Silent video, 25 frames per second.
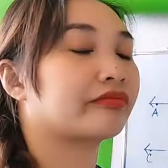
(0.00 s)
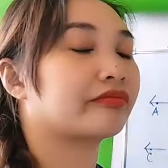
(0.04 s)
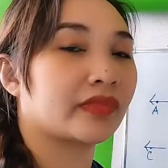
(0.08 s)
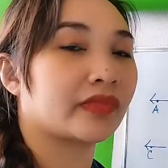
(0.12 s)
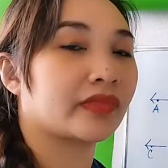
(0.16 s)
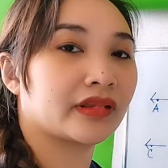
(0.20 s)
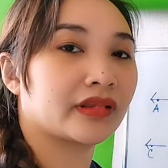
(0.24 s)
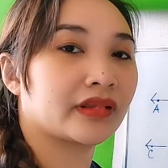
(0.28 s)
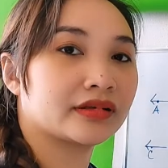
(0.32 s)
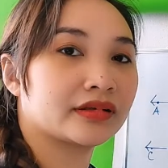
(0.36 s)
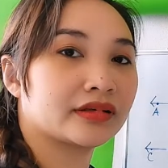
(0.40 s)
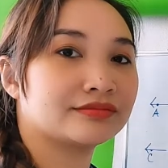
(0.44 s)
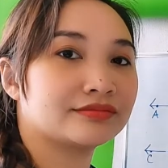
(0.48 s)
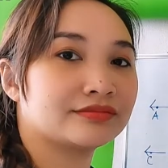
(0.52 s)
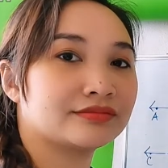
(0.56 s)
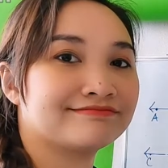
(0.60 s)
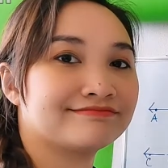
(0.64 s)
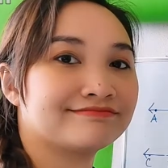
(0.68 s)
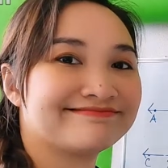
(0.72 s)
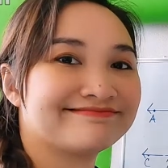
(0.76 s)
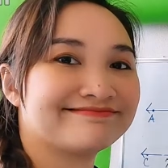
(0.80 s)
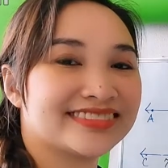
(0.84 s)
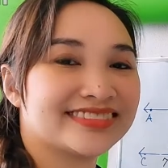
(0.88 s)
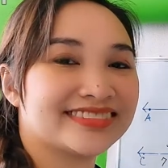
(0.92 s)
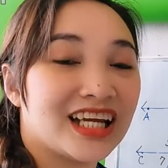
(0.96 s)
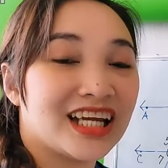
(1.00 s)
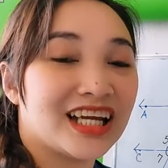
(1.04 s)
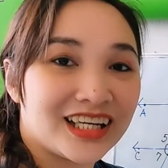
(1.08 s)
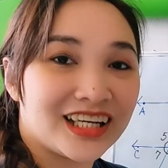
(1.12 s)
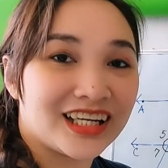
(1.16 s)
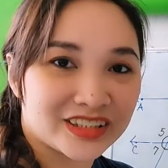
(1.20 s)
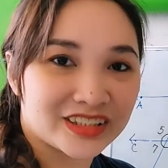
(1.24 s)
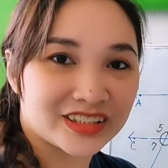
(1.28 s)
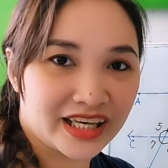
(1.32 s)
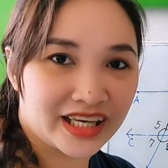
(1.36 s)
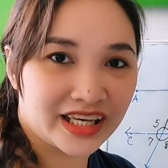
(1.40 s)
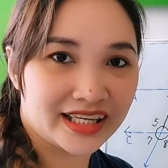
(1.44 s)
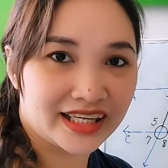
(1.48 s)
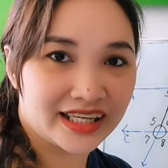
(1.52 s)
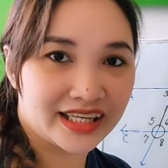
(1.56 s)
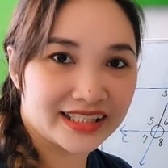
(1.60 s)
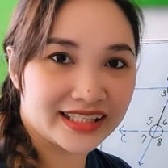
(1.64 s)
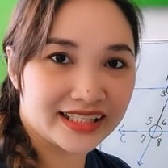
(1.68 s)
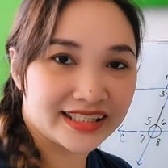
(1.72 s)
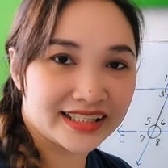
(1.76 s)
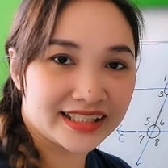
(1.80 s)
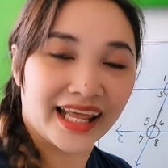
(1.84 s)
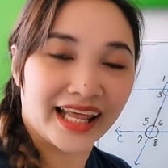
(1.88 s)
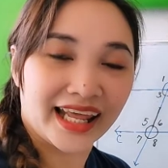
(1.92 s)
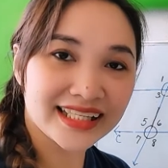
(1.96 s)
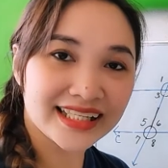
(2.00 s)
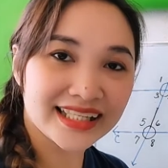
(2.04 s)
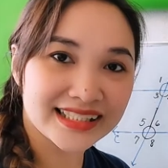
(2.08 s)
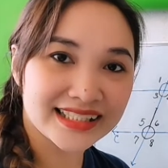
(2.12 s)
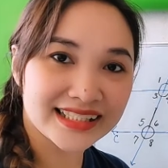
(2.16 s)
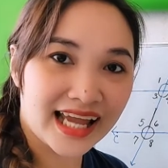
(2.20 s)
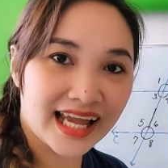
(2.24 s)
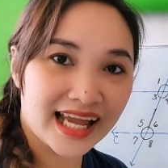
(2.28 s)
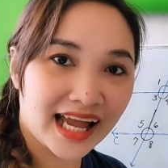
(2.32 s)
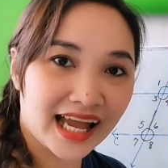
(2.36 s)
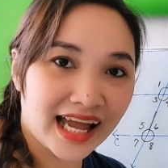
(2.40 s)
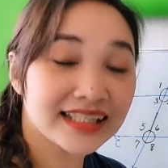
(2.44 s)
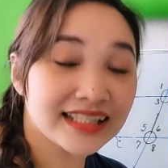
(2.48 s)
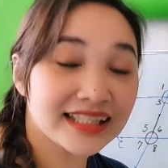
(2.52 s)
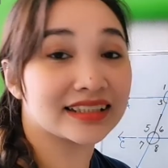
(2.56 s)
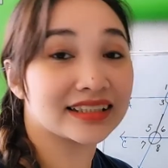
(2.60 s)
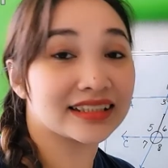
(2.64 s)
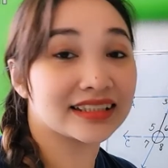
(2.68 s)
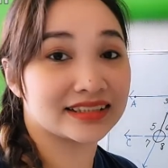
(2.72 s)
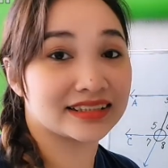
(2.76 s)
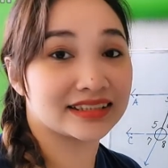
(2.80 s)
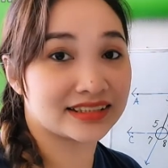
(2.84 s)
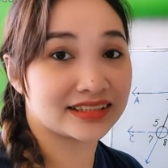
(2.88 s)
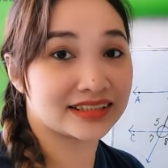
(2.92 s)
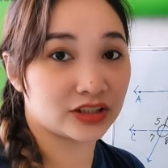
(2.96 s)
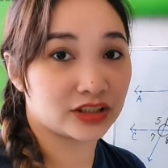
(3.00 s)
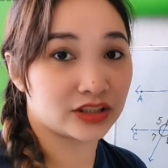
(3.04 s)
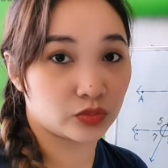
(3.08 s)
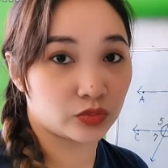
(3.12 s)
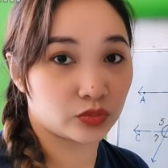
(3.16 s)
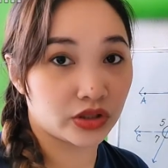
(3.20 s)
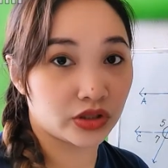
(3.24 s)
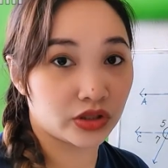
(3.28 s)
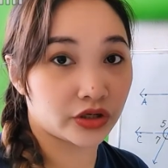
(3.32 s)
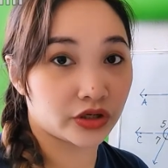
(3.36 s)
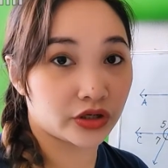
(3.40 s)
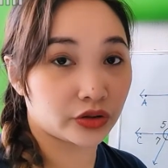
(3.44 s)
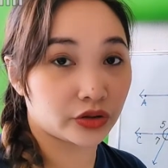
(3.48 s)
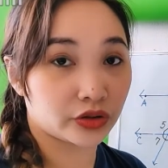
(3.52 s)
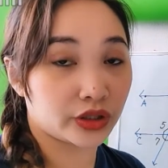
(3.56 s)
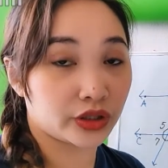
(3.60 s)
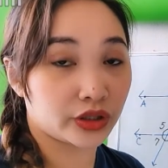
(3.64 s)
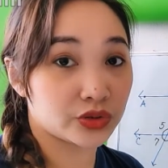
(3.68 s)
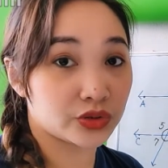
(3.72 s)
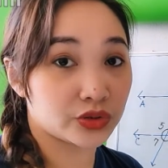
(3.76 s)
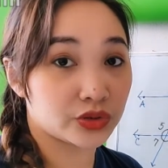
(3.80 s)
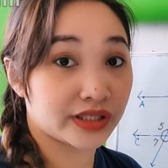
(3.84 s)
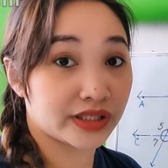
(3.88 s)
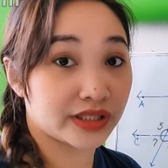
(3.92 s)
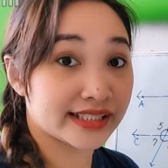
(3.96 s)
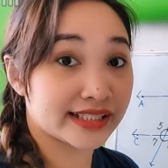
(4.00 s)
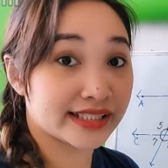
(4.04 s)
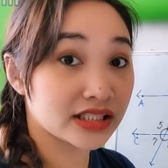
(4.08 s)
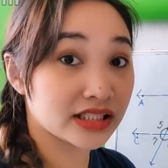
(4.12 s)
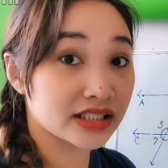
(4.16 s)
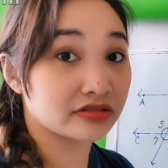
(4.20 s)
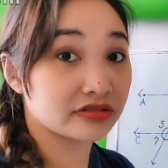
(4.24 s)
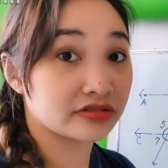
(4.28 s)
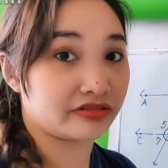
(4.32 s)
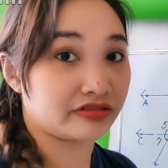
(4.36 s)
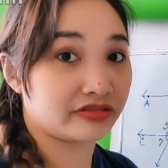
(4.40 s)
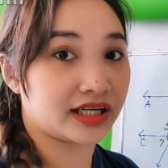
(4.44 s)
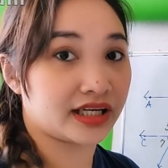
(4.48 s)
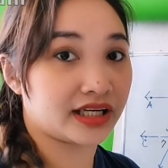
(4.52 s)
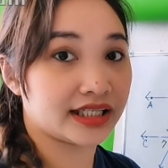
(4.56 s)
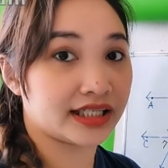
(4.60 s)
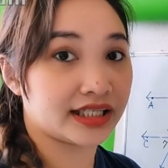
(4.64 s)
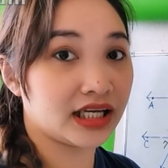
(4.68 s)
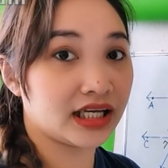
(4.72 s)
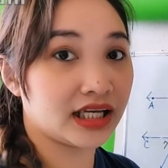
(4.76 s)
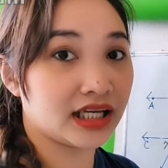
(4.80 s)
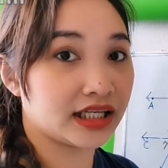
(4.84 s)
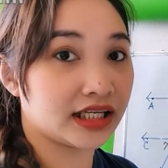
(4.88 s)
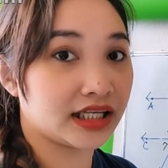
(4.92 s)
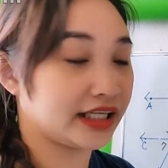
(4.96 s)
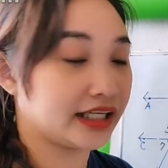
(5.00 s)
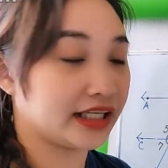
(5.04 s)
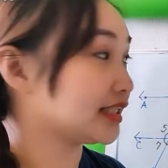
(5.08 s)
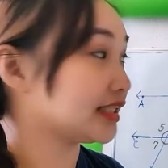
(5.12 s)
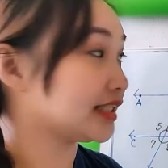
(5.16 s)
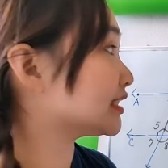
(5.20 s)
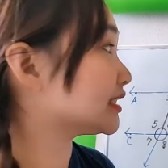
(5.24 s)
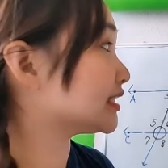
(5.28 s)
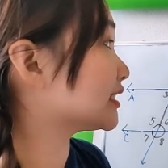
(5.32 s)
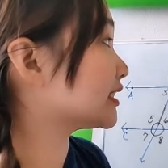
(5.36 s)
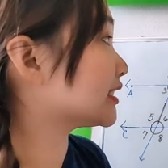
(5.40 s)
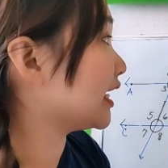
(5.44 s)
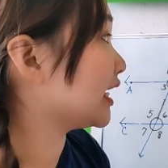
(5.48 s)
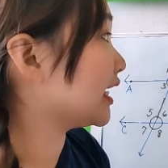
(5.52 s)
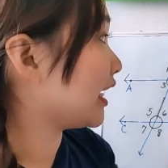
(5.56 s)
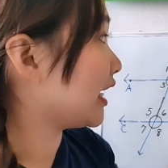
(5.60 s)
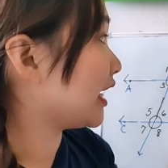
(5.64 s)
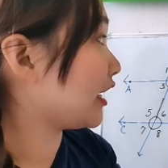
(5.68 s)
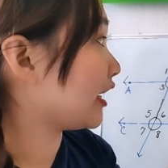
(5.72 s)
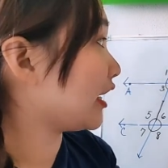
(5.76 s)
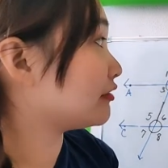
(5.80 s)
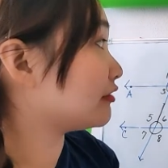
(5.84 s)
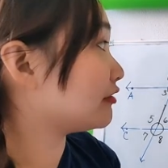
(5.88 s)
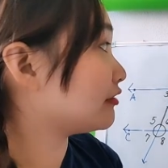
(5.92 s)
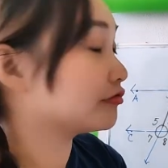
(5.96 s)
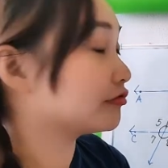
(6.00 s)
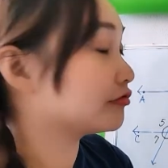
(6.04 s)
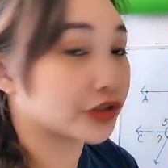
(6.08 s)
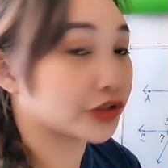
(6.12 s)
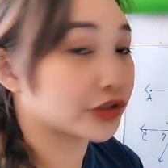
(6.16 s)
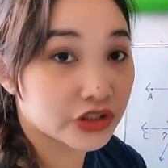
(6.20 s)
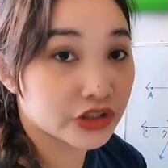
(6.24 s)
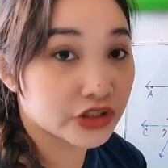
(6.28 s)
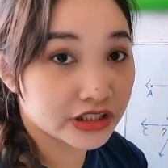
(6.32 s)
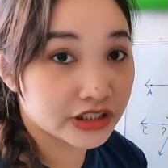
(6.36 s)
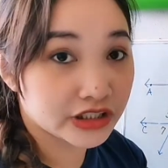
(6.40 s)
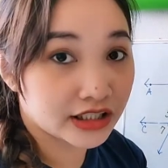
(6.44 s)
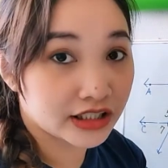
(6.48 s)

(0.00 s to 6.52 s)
Now, these are those angles who are on the vertex.